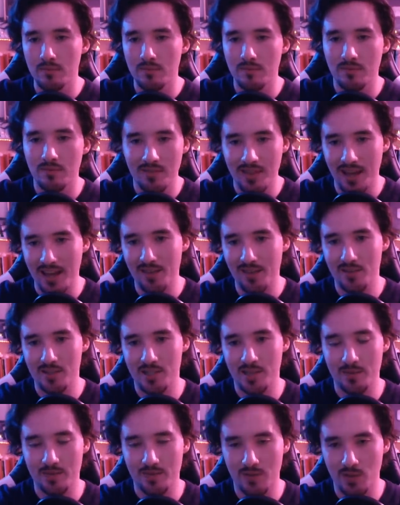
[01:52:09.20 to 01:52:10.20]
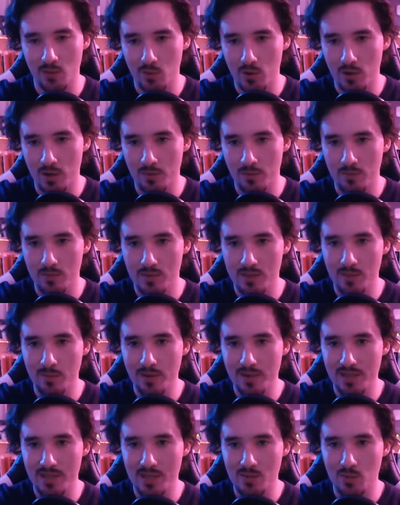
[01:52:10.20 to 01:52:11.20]
Thank you for the tips for the worm.
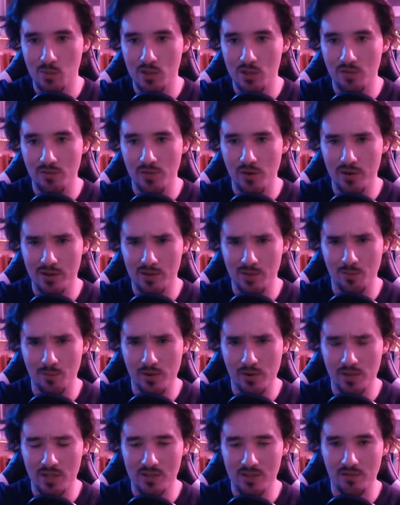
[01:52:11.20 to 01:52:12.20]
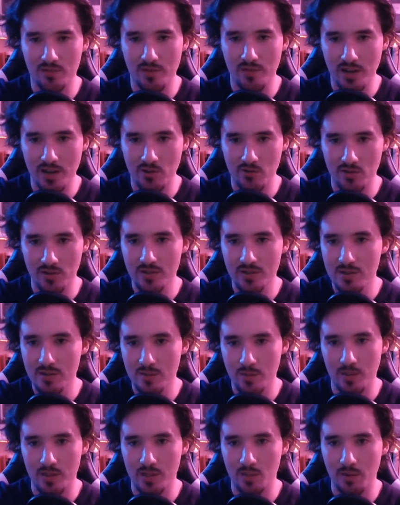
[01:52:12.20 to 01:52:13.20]
Somebody says, would you focus on British veterans,
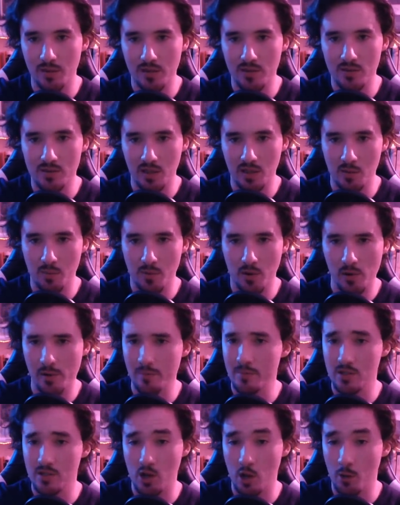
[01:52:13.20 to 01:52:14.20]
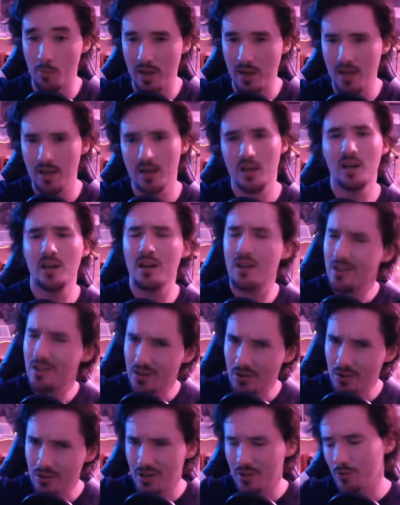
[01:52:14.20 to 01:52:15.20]
possibly using the poem Tommy?
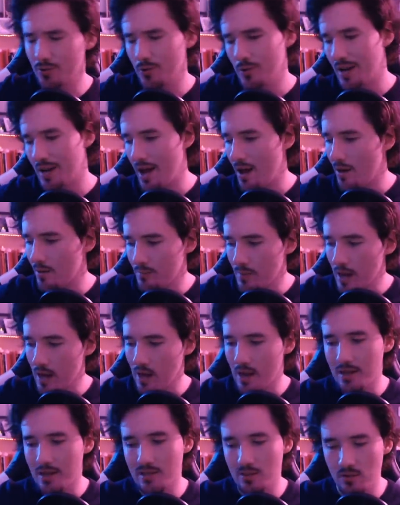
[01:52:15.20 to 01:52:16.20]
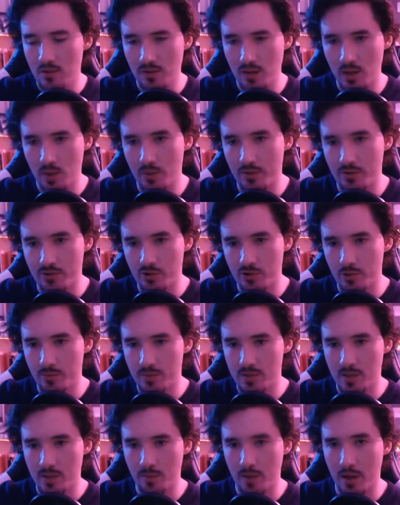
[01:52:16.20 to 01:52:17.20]
Not going to rule it out. Might like to do a video on
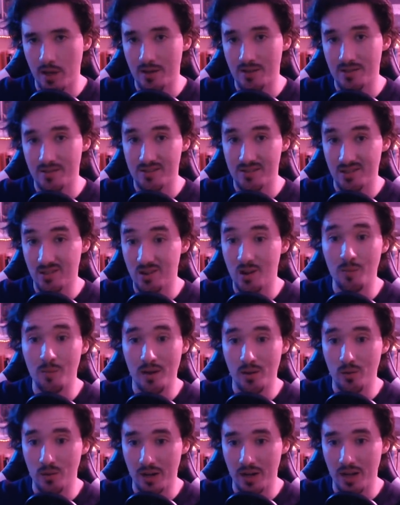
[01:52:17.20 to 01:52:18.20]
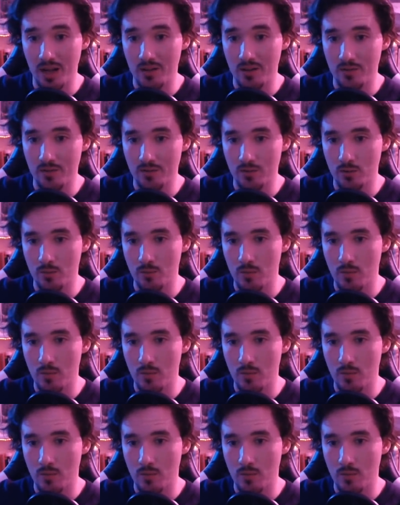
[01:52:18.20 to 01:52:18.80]
troops someday because I've still got my old cadet uniform.